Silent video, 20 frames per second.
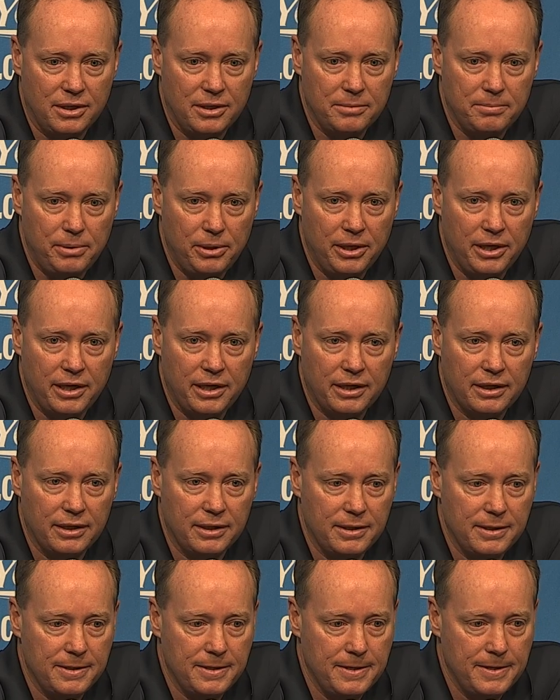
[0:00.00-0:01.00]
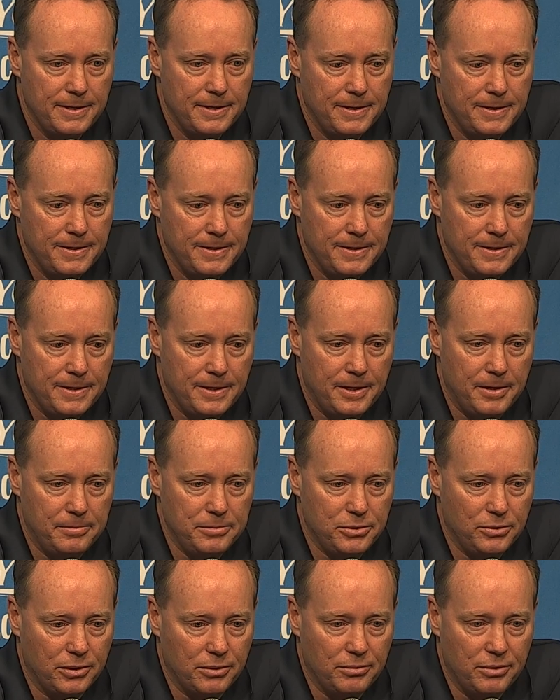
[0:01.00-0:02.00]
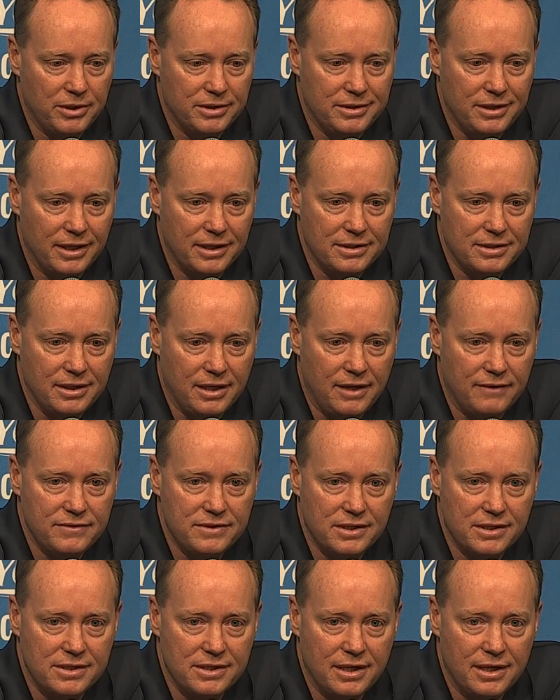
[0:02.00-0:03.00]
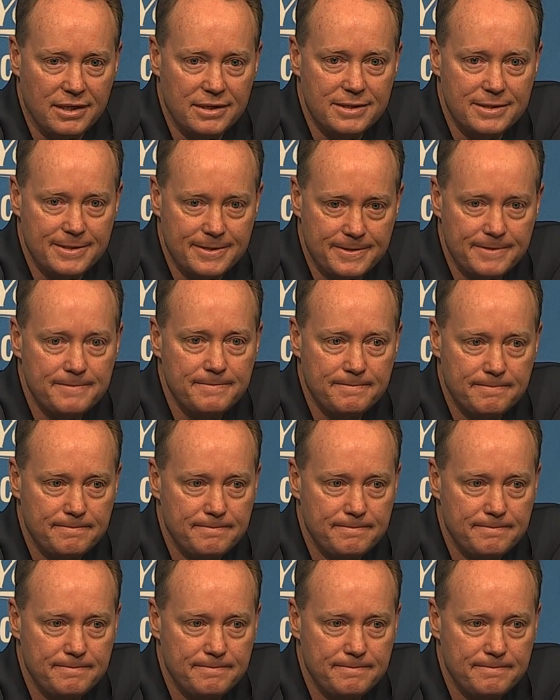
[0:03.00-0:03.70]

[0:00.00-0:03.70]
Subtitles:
on playing and doing what it takes to have success.